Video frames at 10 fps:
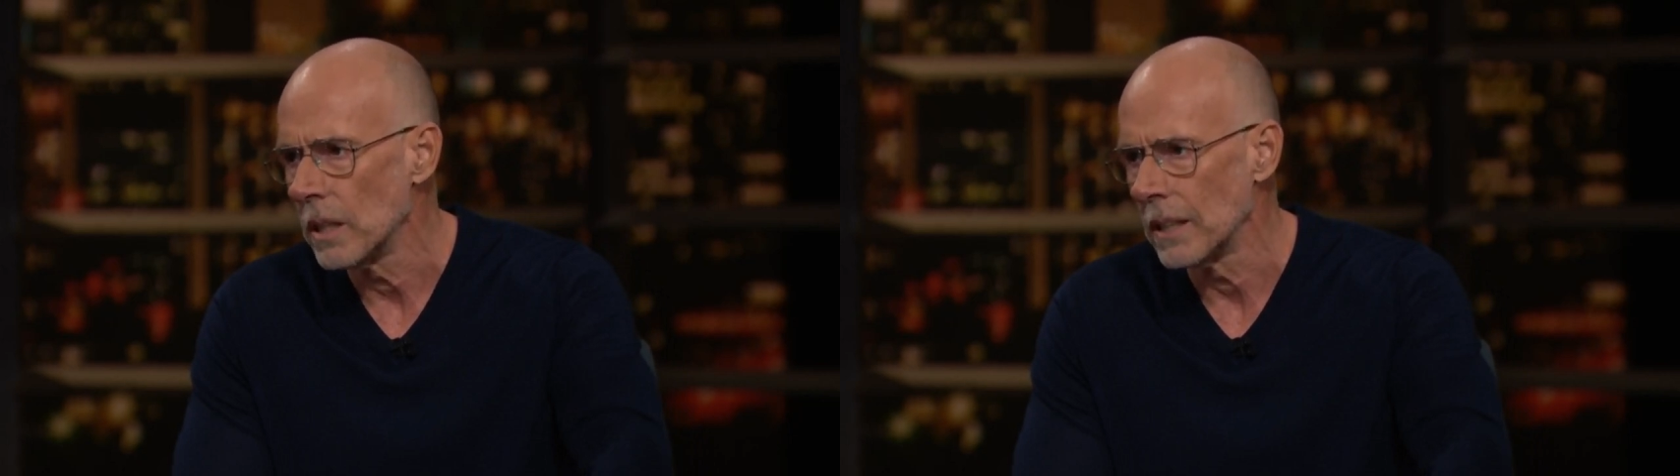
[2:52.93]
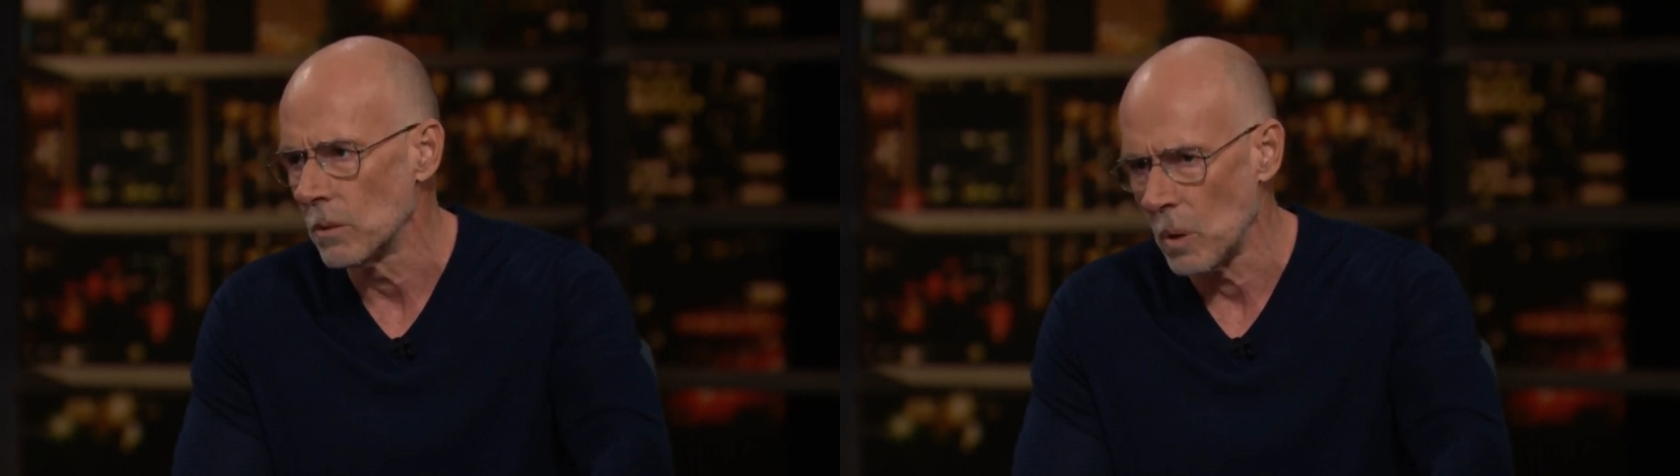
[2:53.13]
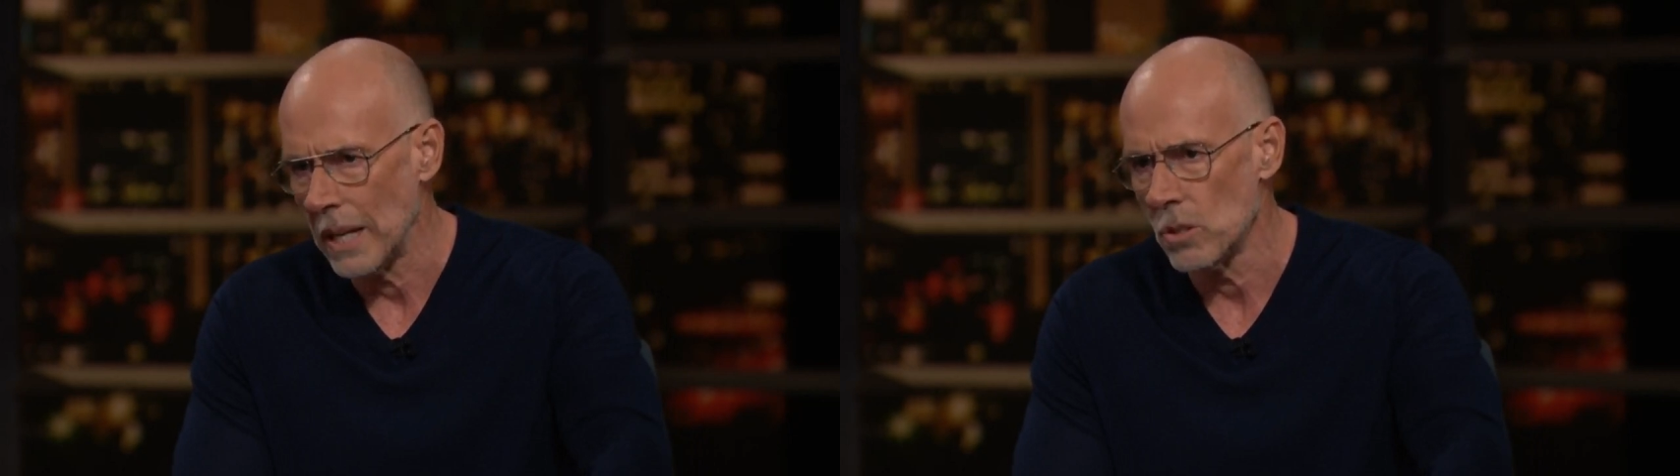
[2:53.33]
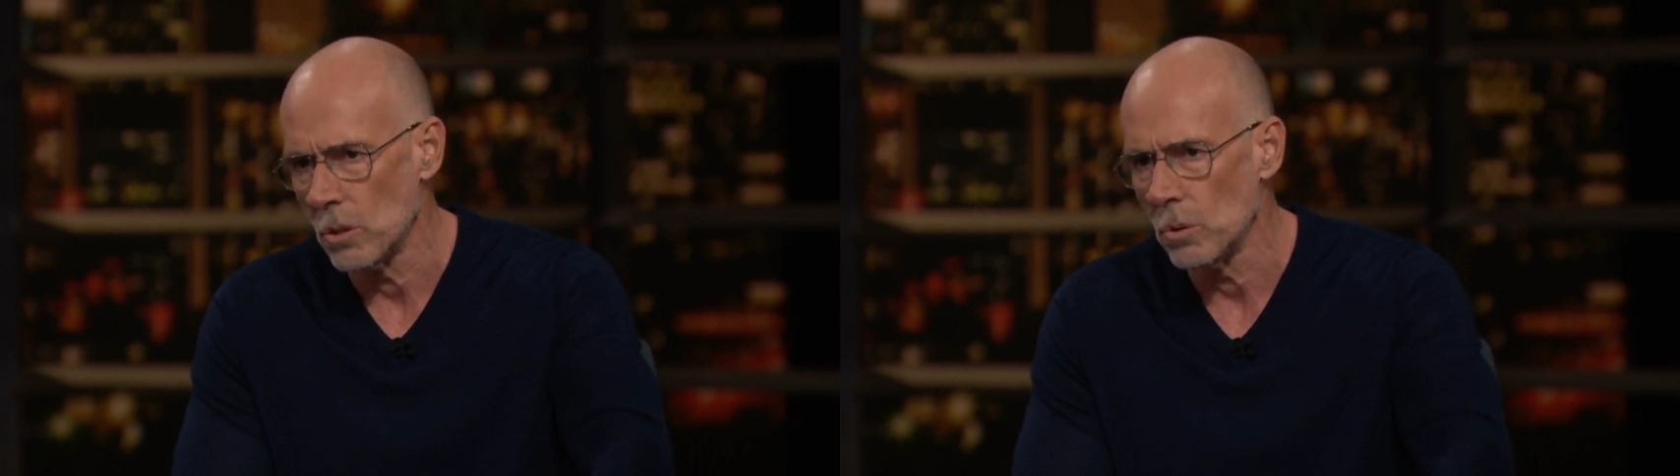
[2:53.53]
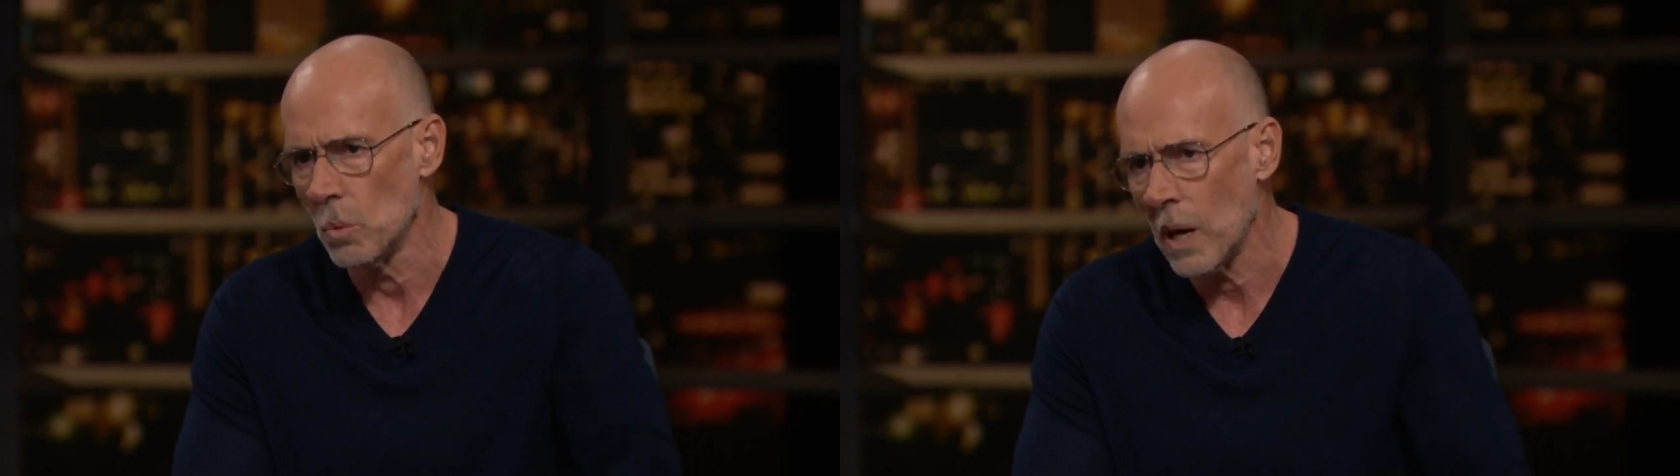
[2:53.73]
and enrage
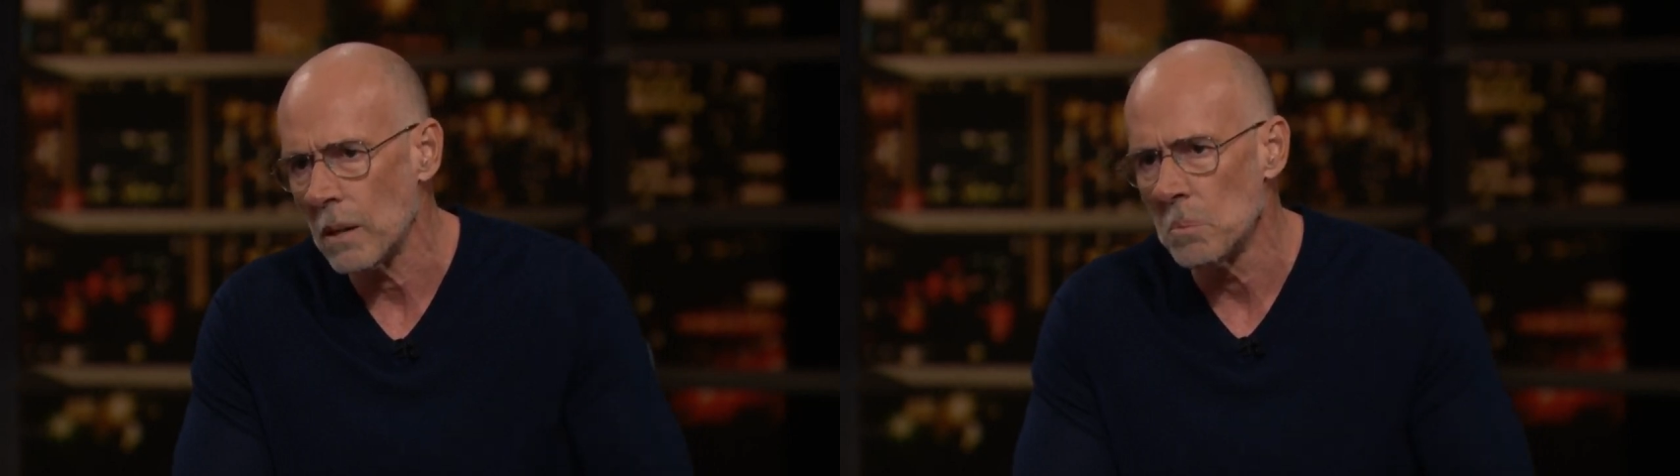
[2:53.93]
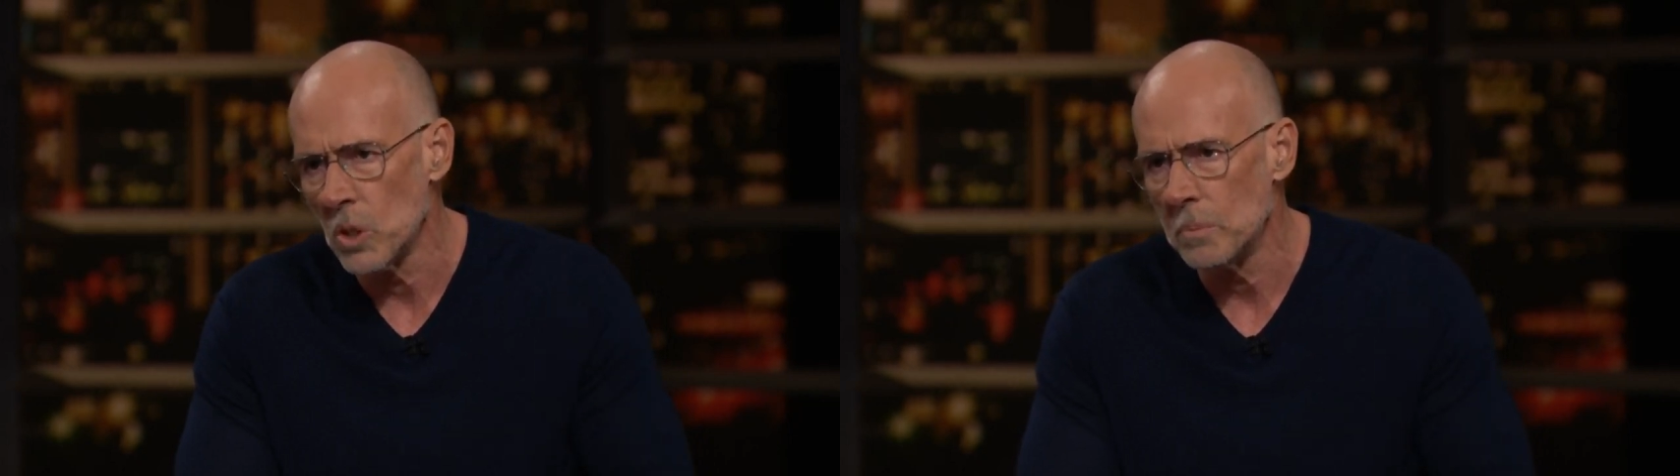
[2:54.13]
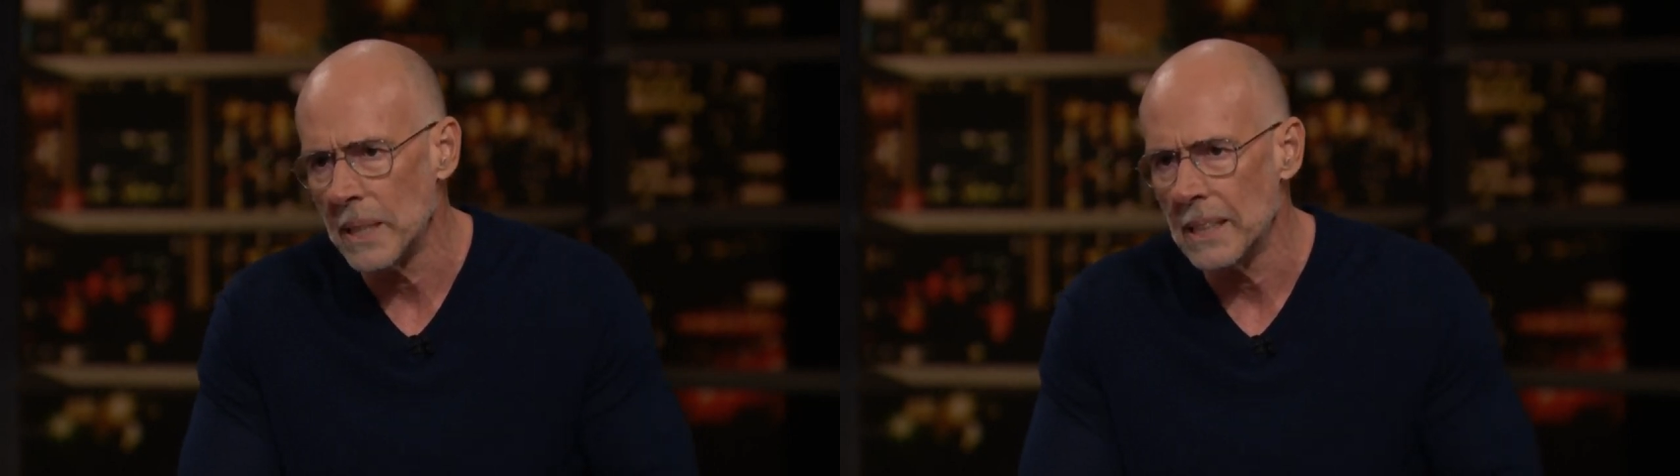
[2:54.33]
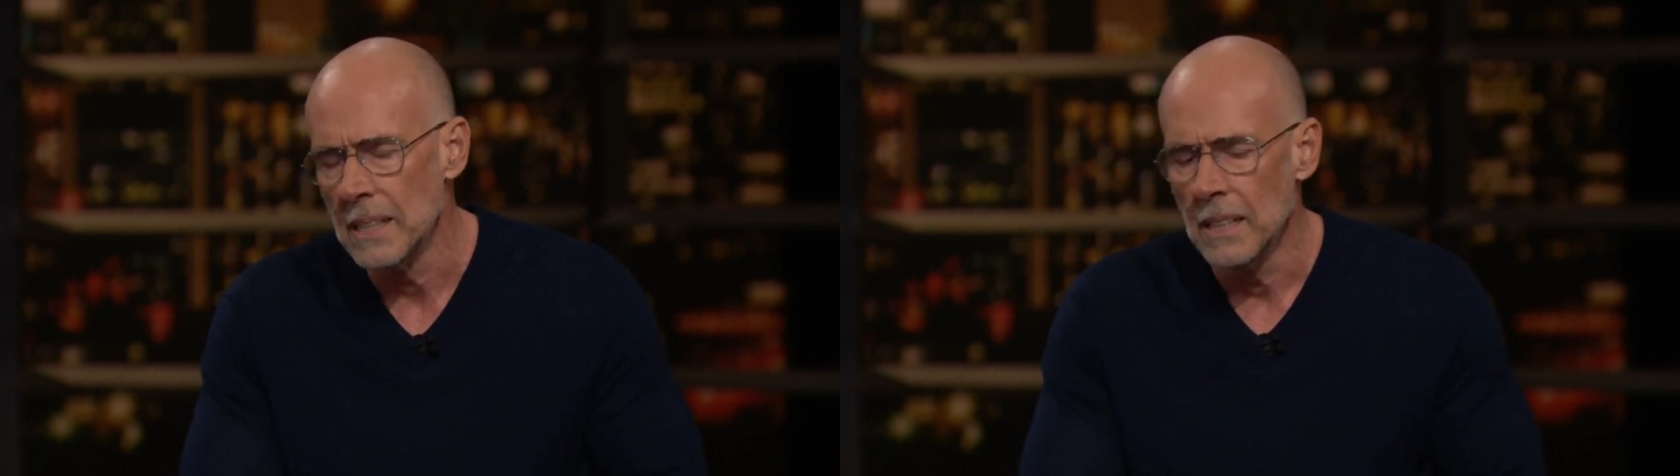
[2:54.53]
you. You want a movement?